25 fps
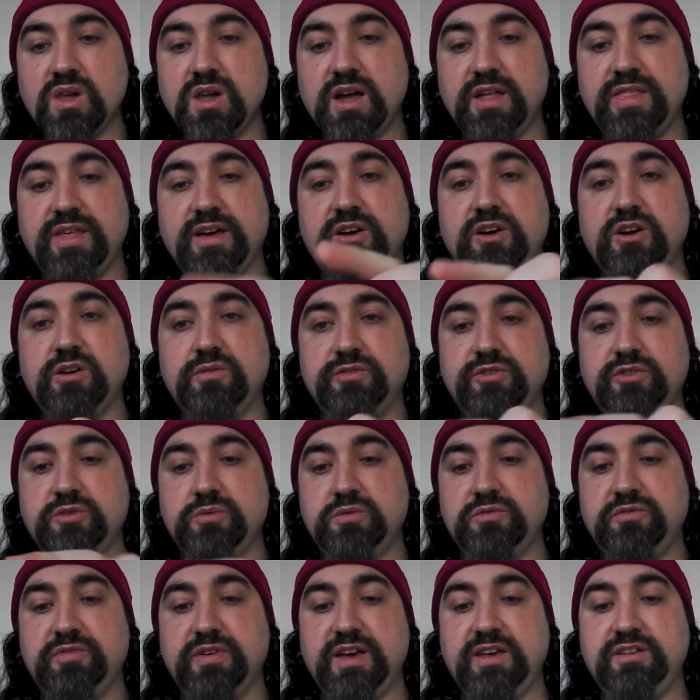and that covers up
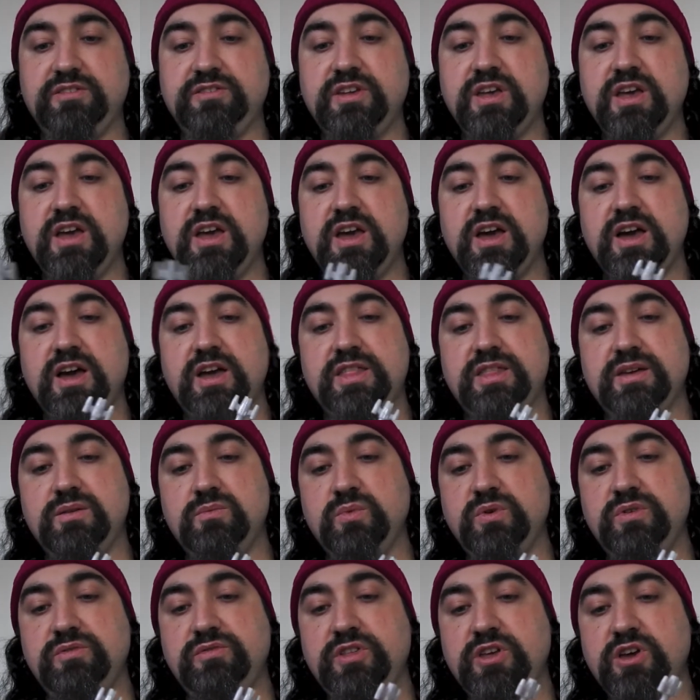the face, and then
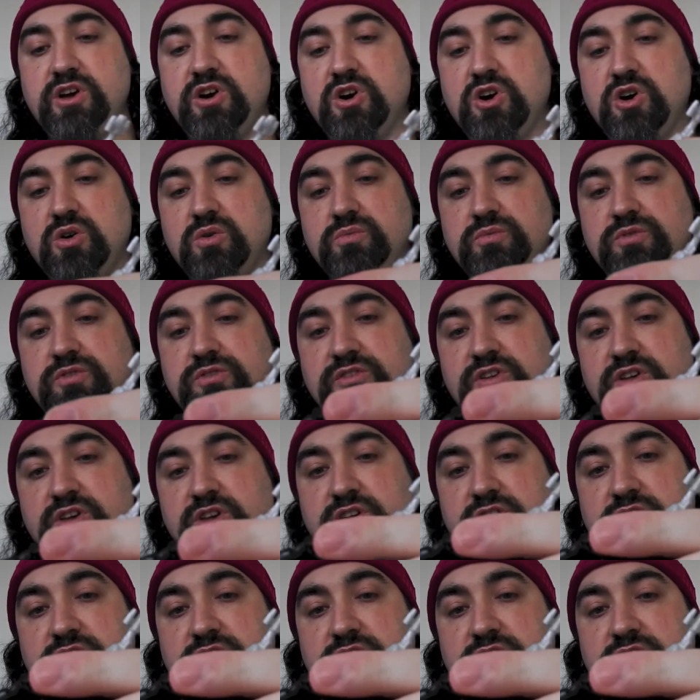with the arms